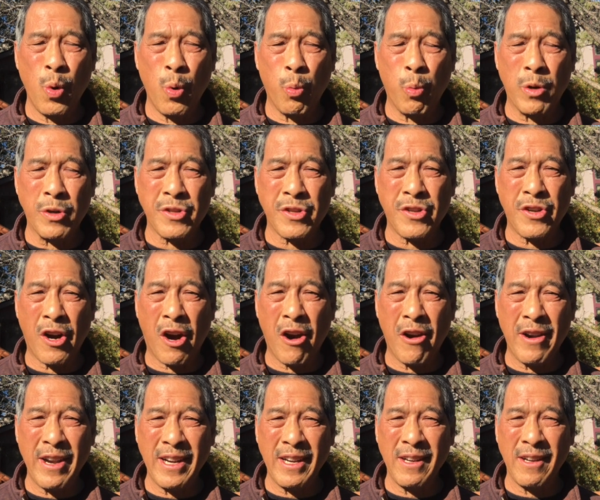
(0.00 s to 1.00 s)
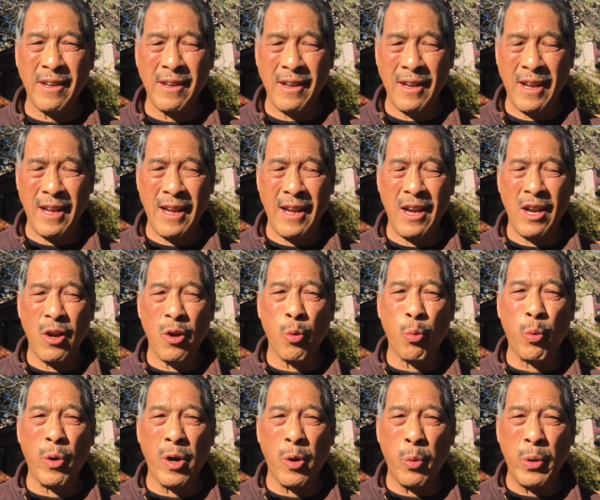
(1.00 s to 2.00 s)
We're starting
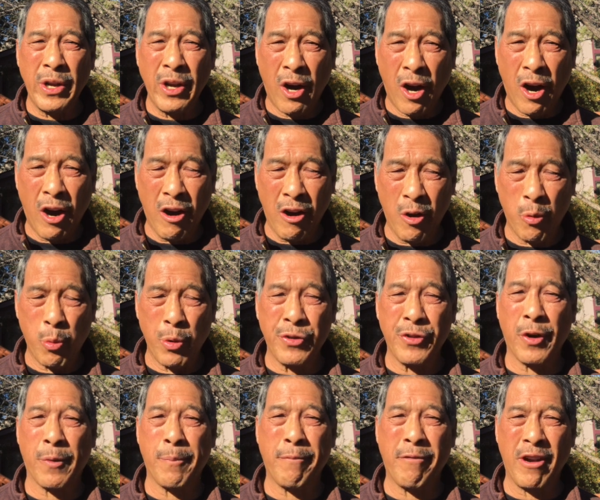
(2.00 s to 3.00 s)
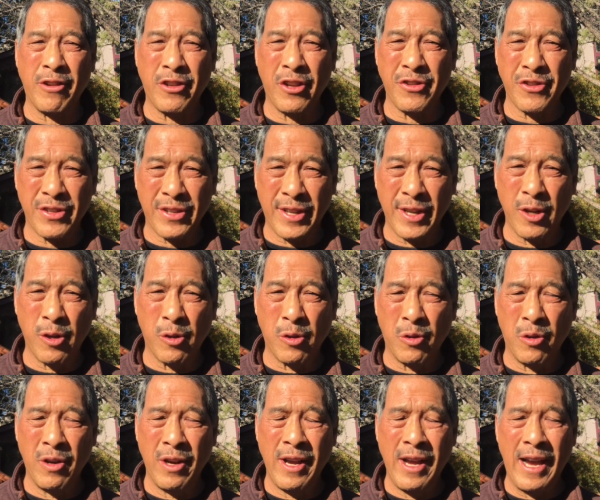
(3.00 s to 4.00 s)
where we are with our present
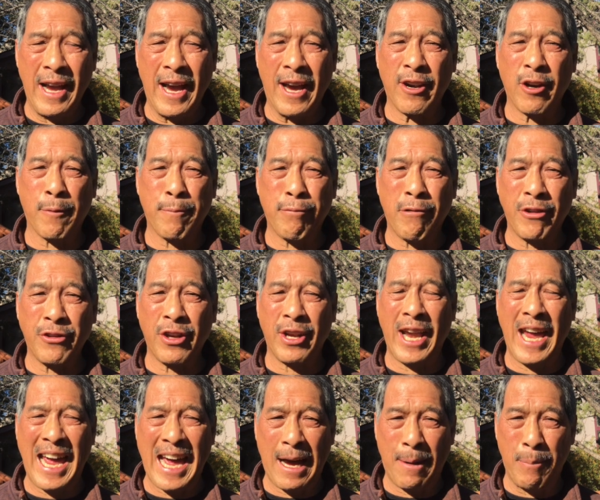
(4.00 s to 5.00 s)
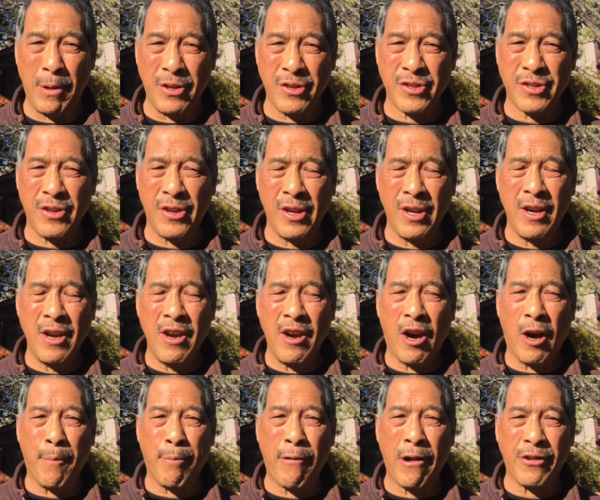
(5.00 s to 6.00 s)
skill and our present habits,
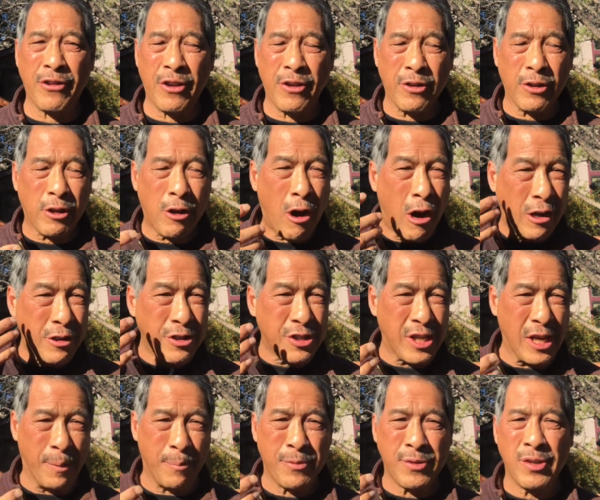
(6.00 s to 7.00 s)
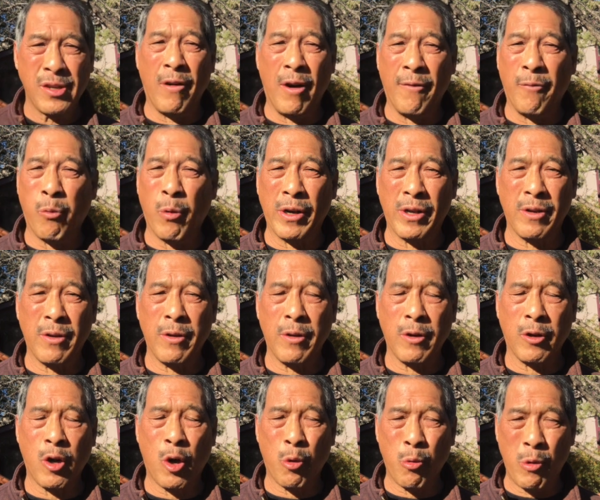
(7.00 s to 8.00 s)
our present concepts of what
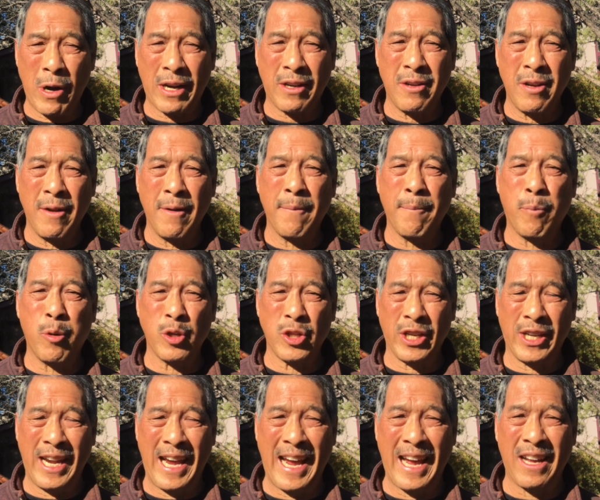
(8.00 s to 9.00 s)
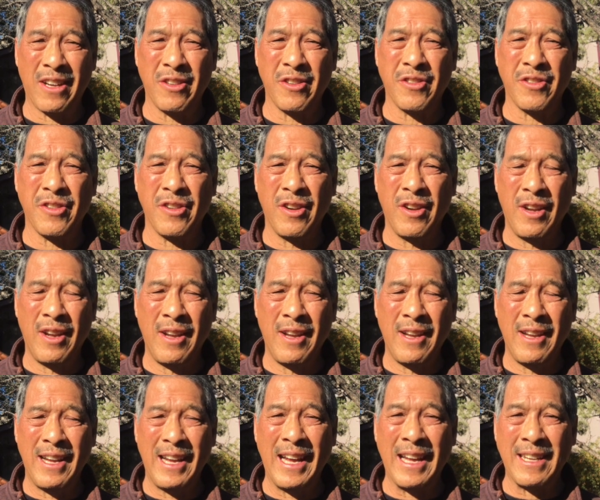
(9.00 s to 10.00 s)
correct pushing hands
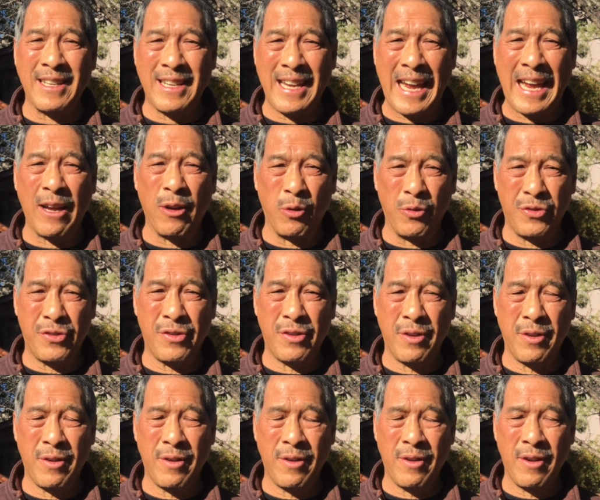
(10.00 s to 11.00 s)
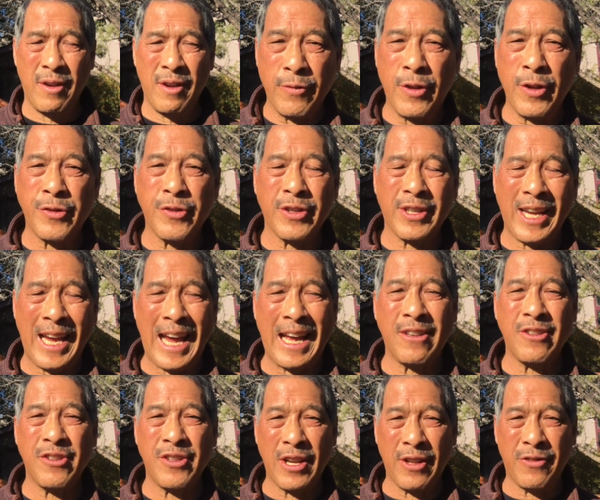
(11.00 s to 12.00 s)
entails. This can
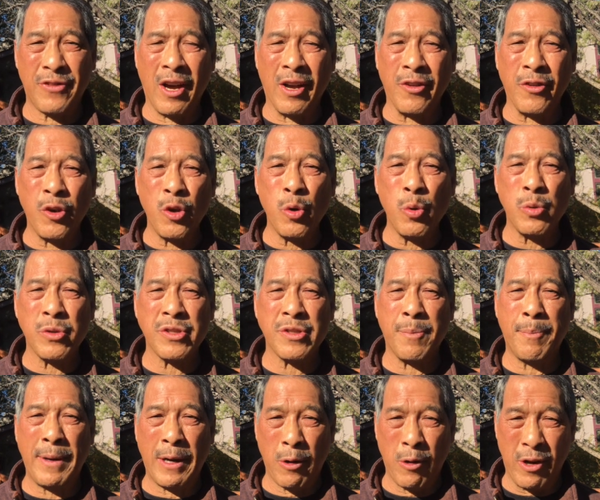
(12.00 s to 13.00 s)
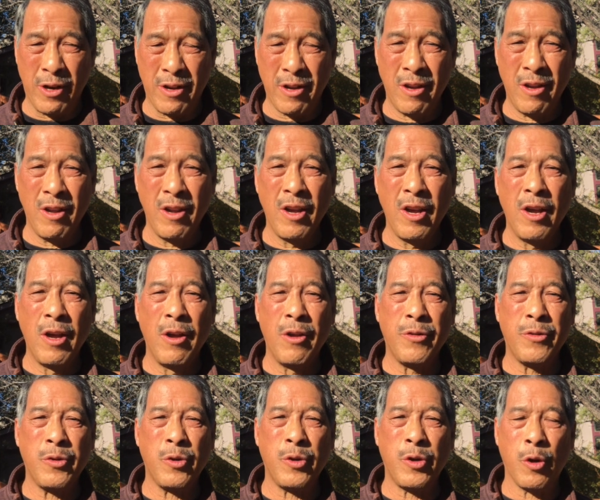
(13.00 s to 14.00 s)
set a new spirit
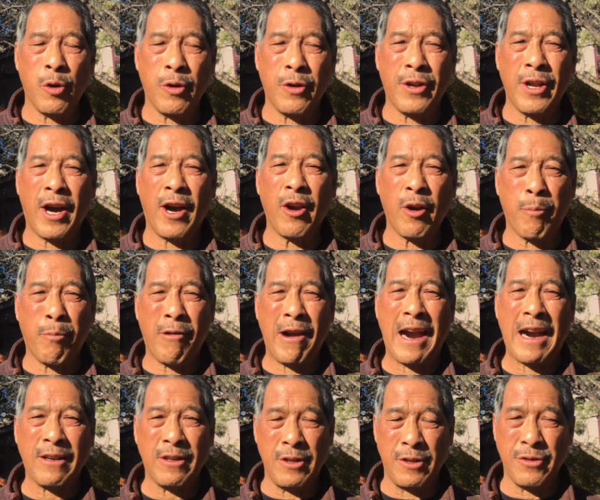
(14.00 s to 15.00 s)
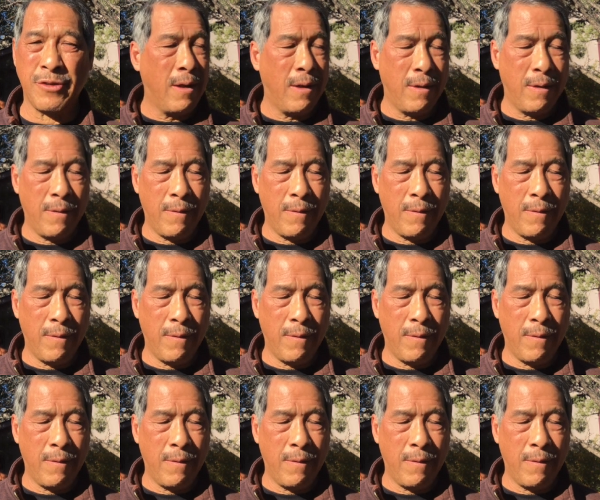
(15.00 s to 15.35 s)
to your entire practice,